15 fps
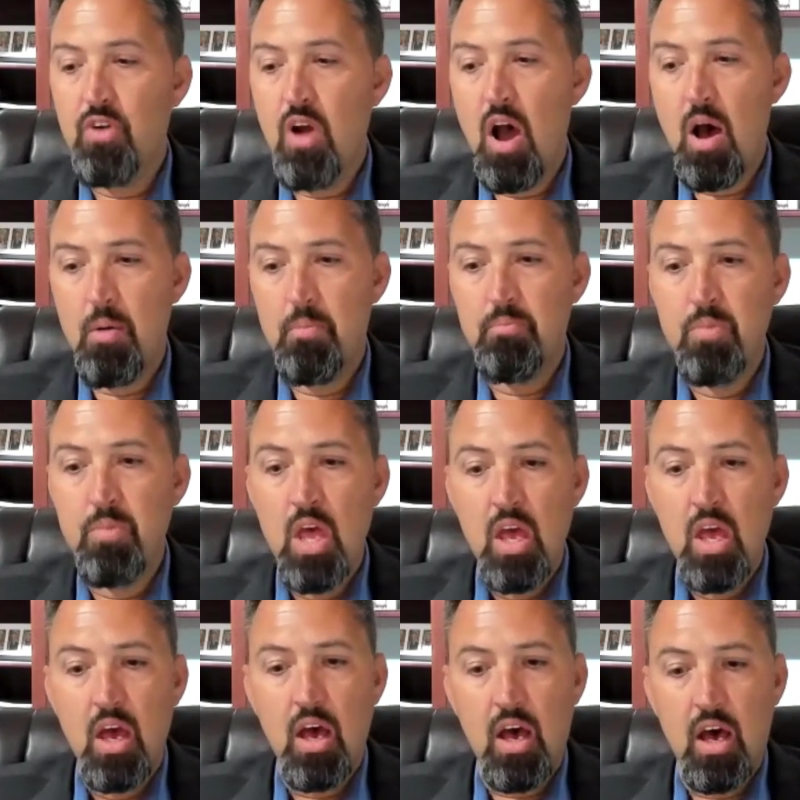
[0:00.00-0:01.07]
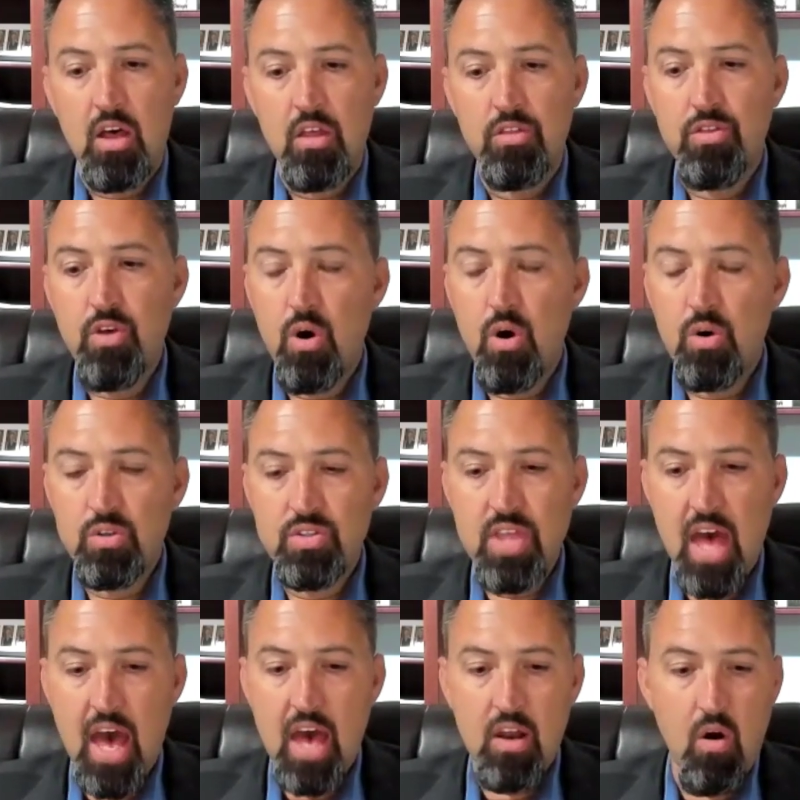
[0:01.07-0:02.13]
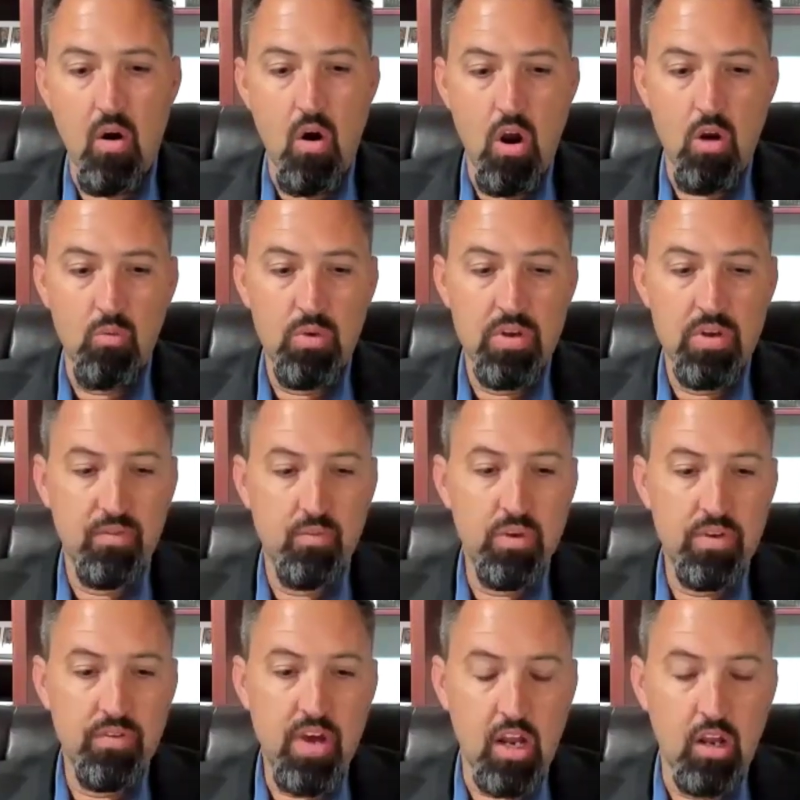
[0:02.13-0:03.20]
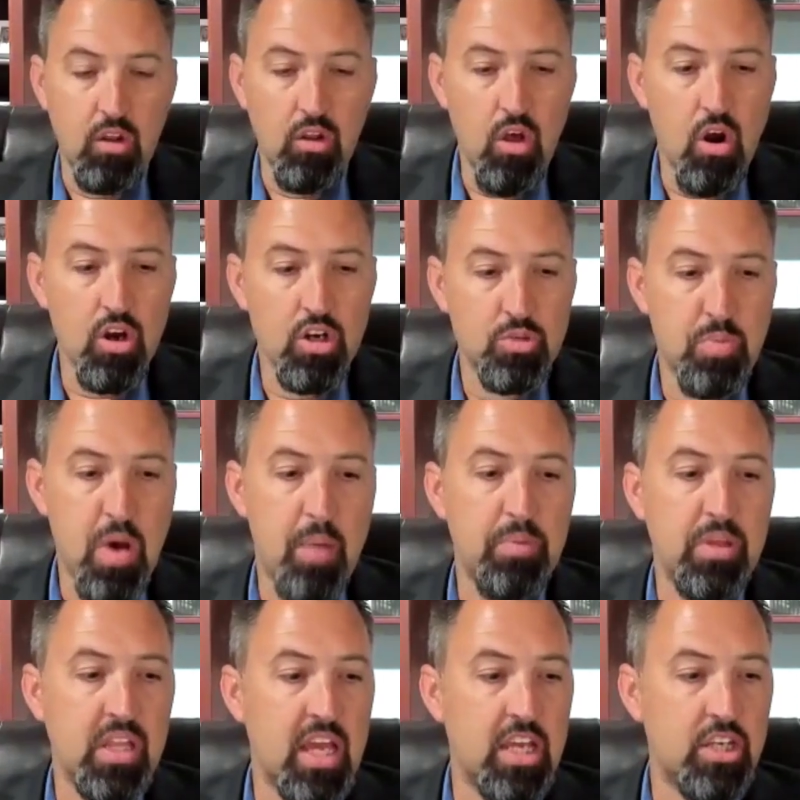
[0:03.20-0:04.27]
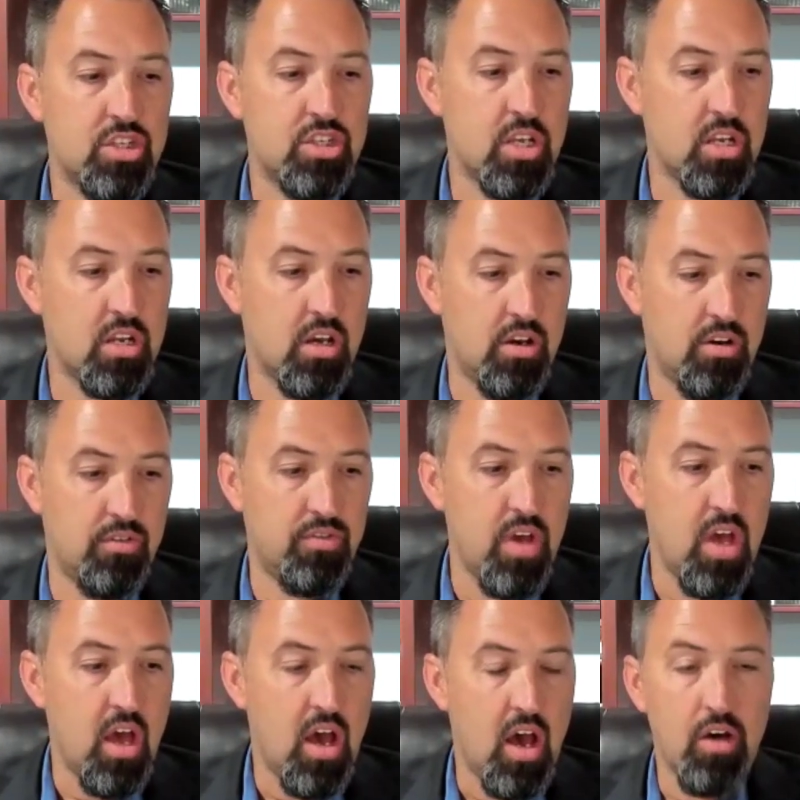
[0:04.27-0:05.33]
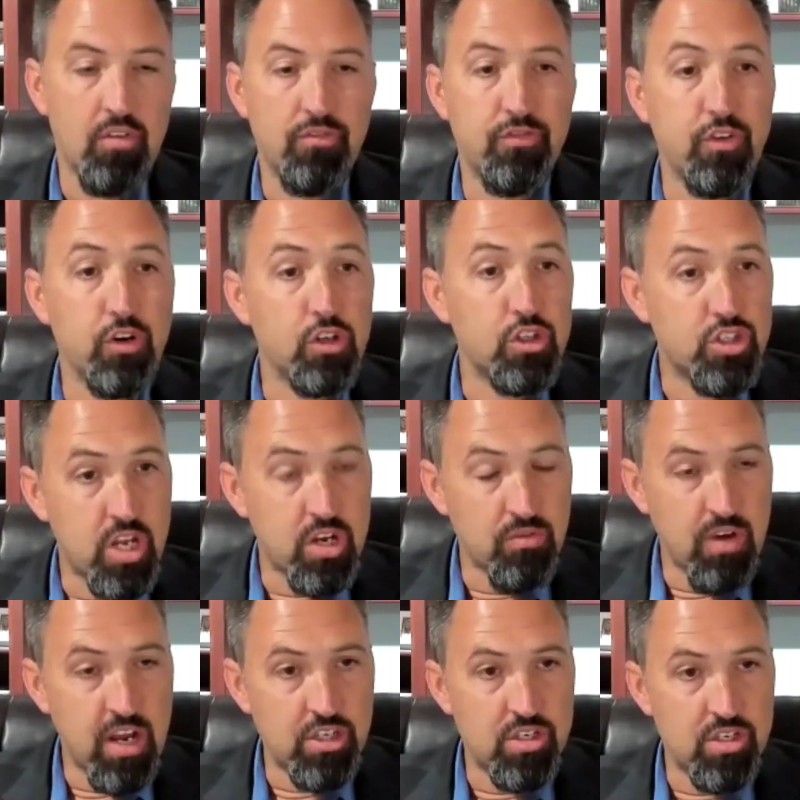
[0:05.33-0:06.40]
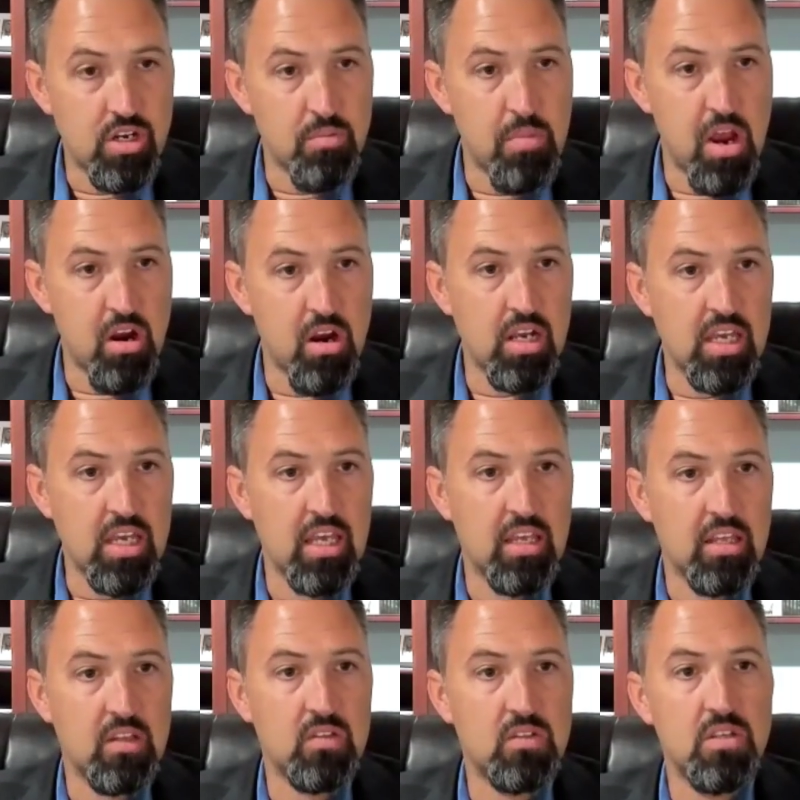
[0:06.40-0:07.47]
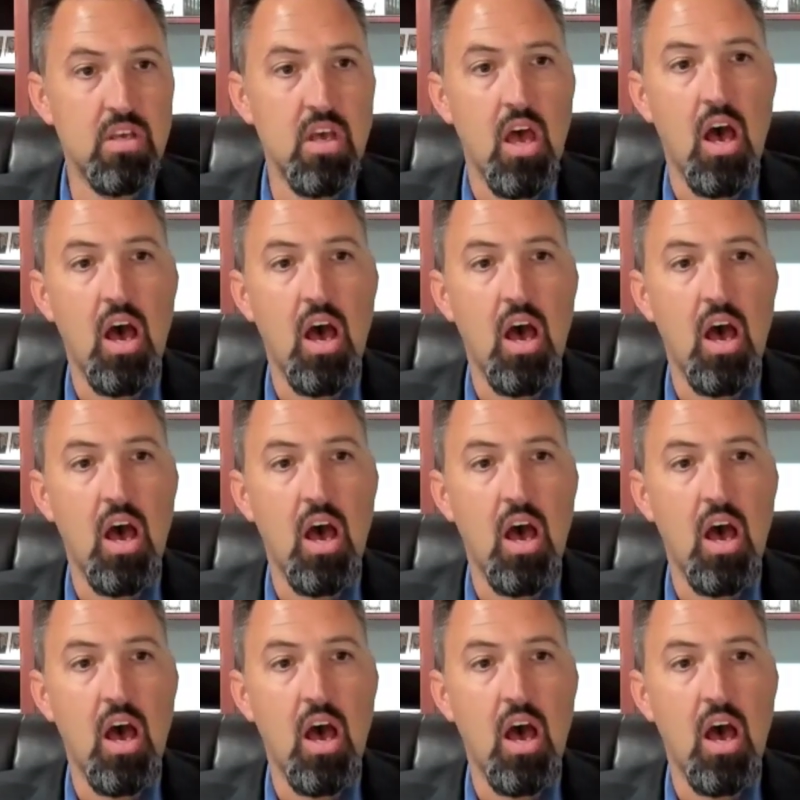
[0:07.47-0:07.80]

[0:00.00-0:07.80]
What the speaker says: From those that are, we've got a large population of first generation Americans.